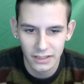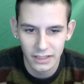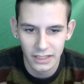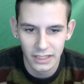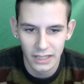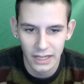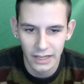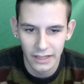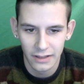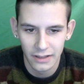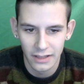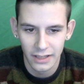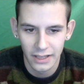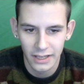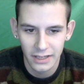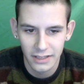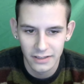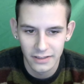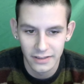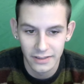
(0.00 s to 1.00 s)
and I
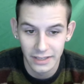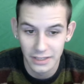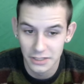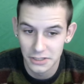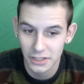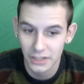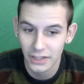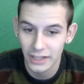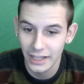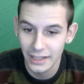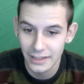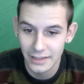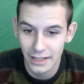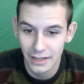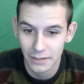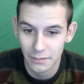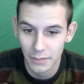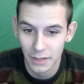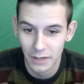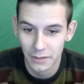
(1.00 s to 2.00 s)
liked that she liked that
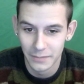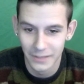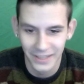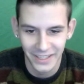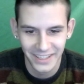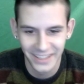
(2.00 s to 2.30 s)
about me.